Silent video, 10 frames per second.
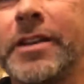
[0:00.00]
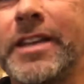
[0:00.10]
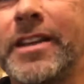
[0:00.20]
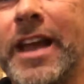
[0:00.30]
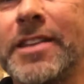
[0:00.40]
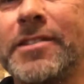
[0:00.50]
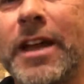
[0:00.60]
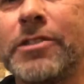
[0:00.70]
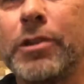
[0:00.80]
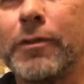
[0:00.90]
take the night
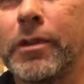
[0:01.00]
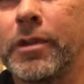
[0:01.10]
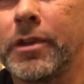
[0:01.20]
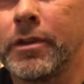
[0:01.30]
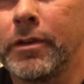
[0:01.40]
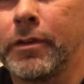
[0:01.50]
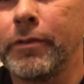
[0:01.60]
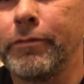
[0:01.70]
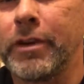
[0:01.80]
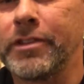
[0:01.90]
sights over the
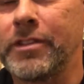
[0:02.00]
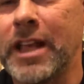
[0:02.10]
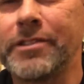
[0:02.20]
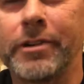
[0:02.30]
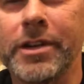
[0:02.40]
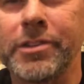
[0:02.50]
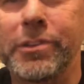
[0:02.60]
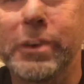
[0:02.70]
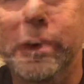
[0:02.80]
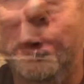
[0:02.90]
front slide
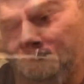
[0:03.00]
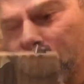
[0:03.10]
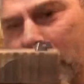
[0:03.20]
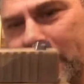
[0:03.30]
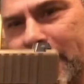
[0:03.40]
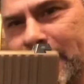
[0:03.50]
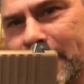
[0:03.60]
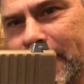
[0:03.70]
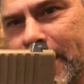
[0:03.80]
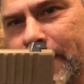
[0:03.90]
serrations any day. Glock
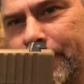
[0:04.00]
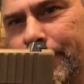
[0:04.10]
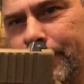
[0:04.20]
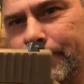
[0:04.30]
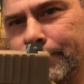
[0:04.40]
19X.